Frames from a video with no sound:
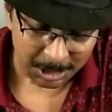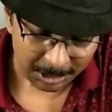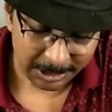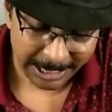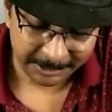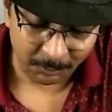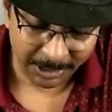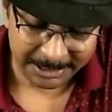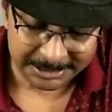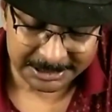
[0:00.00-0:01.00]

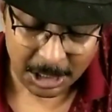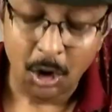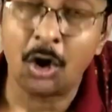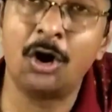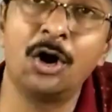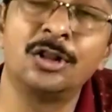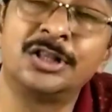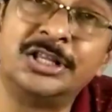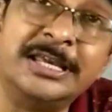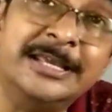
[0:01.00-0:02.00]
Likewise, all
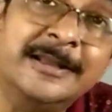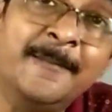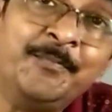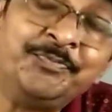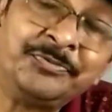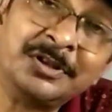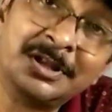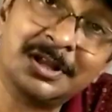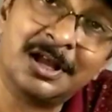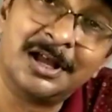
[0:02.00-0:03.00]
the
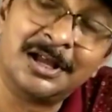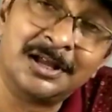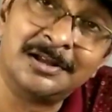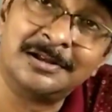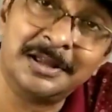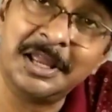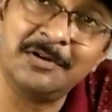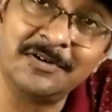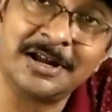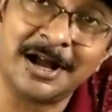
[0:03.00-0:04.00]

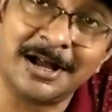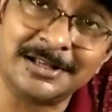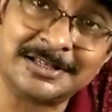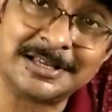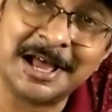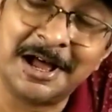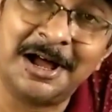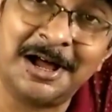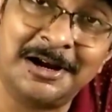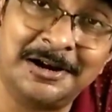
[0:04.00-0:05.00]
even cards
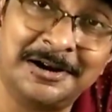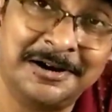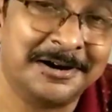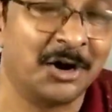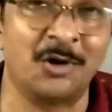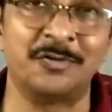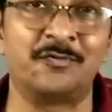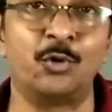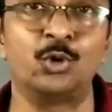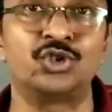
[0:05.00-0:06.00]
are of the
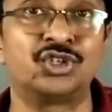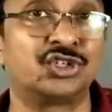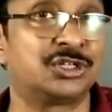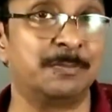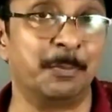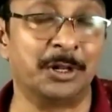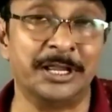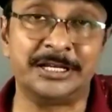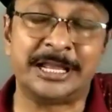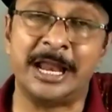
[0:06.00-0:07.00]
forced symbol.
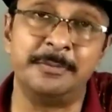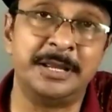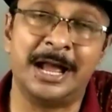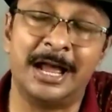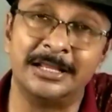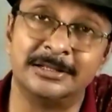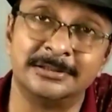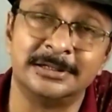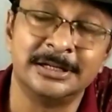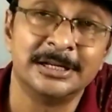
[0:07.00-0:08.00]
It can be
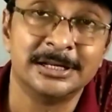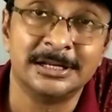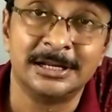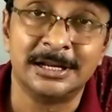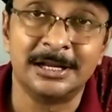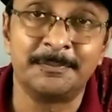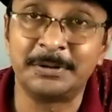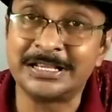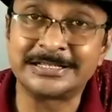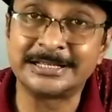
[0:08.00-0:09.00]
either a
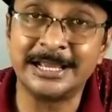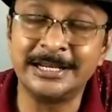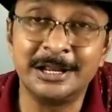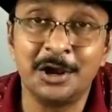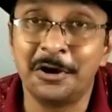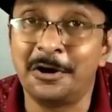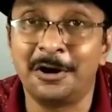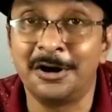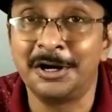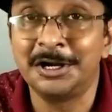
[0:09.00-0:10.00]
plus sign
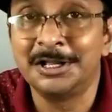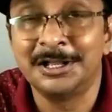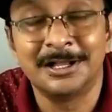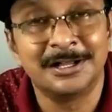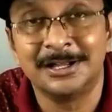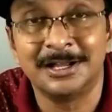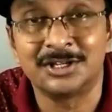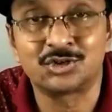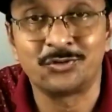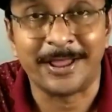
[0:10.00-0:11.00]
or a
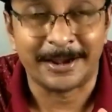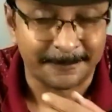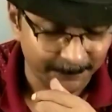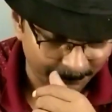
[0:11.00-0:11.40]
square.